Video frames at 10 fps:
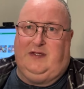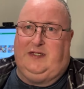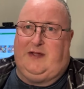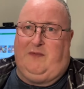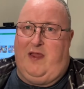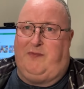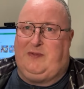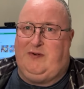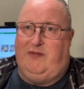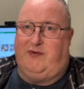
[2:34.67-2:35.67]
some like
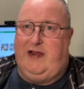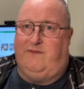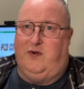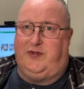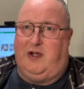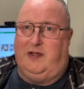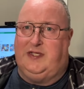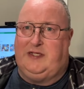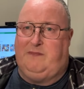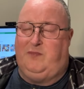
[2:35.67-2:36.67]
between $3 and
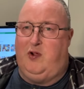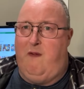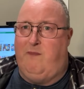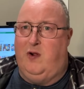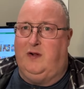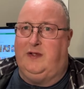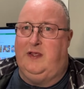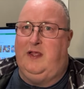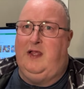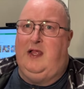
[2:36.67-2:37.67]
$4 per book.
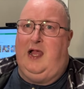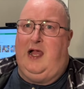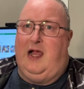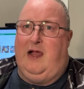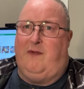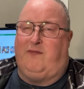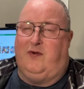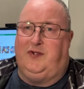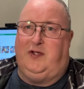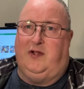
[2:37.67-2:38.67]
Of
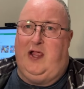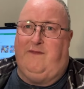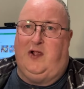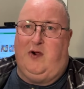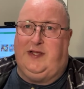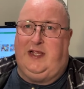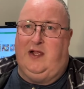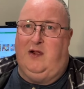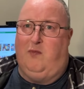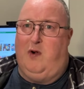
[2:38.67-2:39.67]
course, you know, have no
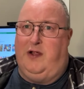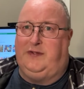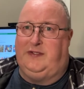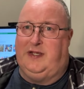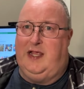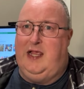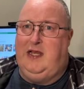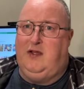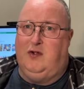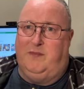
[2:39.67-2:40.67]
idea what's
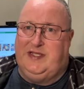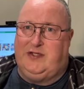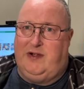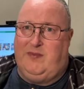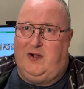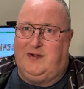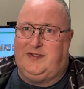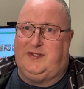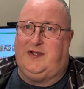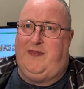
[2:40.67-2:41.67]
in your mystery
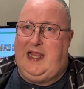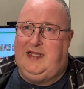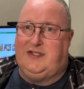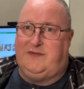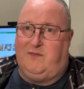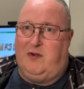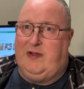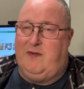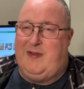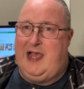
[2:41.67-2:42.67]
box, so that's what
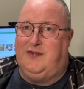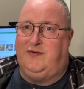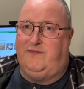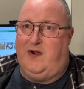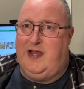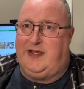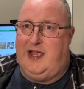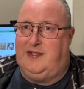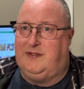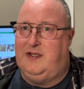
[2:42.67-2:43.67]
we're about to find
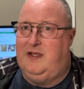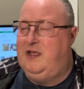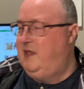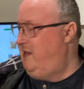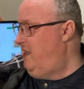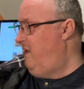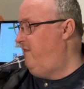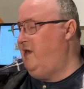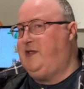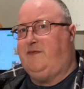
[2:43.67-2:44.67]
out. Now,
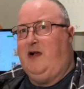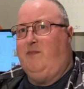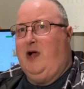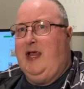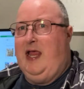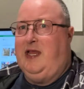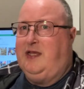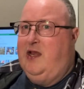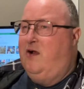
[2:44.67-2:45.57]
if I just find my handy